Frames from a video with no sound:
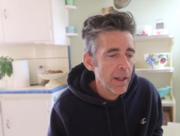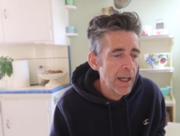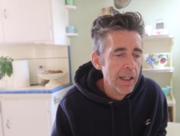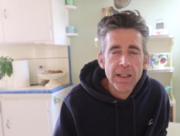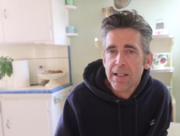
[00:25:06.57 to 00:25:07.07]

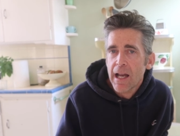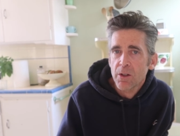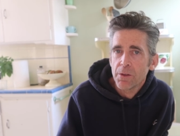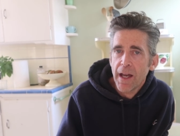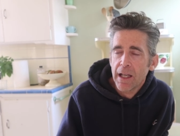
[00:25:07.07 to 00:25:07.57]
And I could
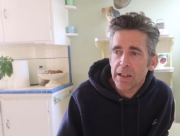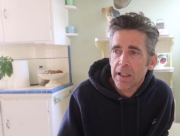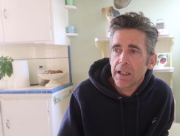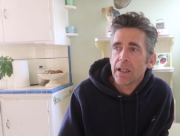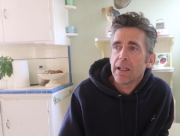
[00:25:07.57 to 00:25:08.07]
tackle that.
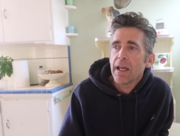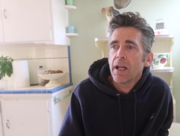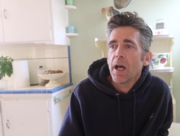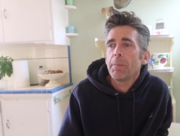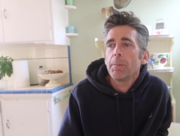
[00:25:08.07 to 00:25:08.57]
Like I could
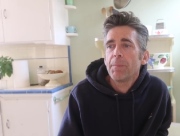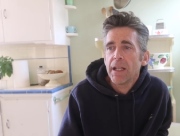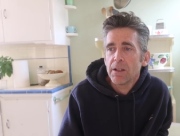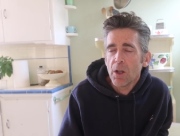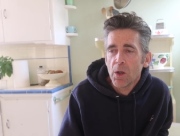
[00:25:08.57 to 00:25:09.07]
get up and
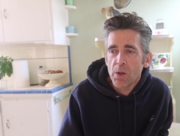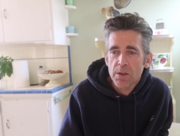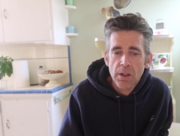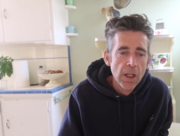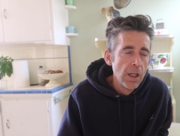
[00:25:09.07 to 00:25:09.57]
paint
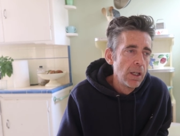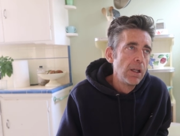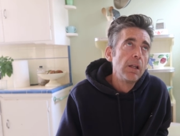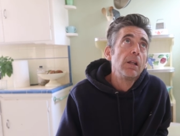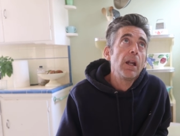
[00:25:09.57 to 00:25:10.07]
those
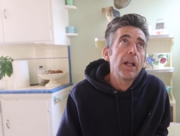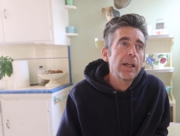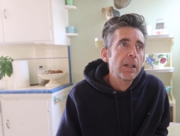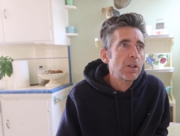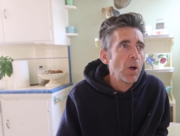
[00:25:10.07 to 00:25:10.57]
and then
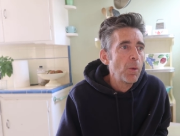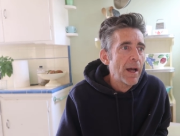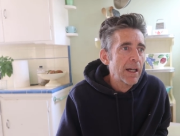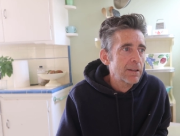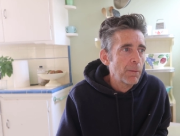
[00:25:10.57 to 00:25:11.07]
like go
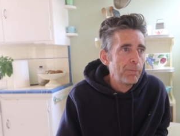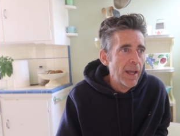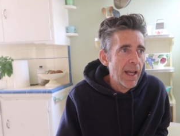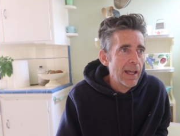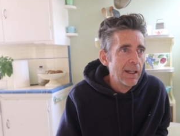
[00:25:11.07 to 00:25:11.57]
back to
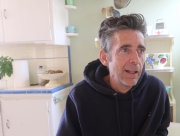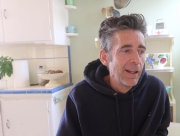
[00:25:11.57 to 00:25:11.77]
bed